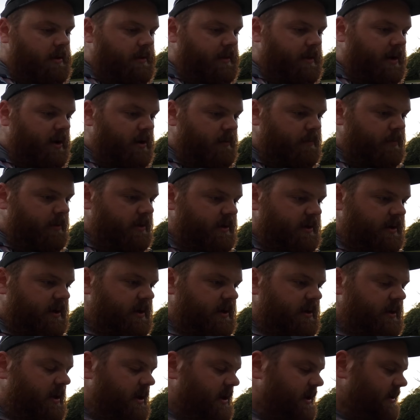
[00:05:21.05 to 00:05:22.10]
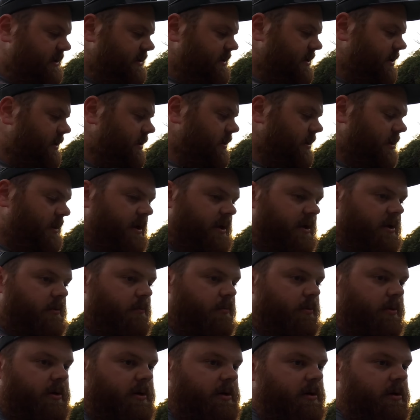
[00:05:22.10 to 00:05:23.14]
they are pretty neat lights they do
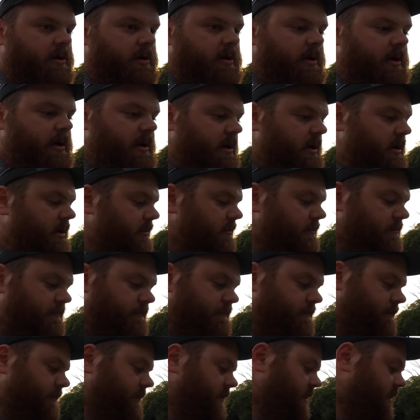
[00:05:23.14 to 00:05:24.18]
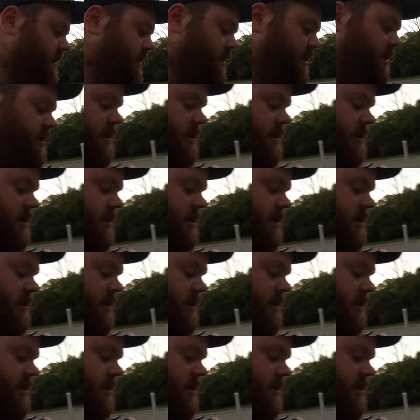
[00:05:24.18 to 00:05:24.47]
pretty good um, in